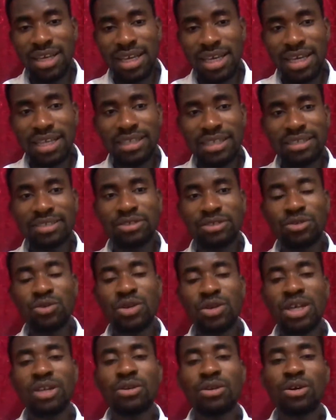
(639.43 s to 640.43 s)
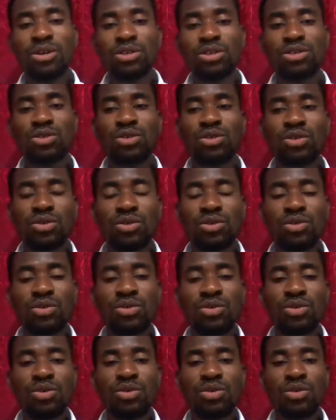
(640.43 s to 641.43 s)
and you can also,
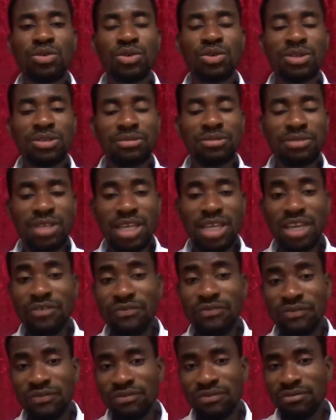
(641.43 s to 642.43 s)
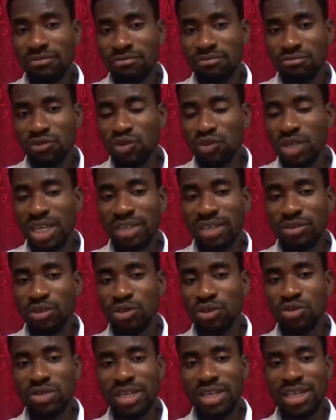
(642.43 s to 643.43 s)
if you can
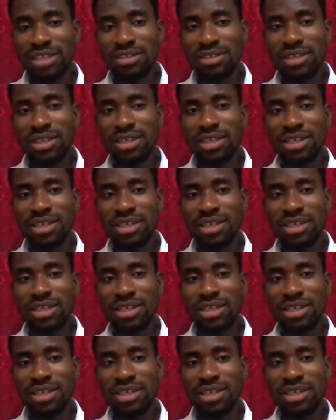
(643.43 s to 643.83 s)
also get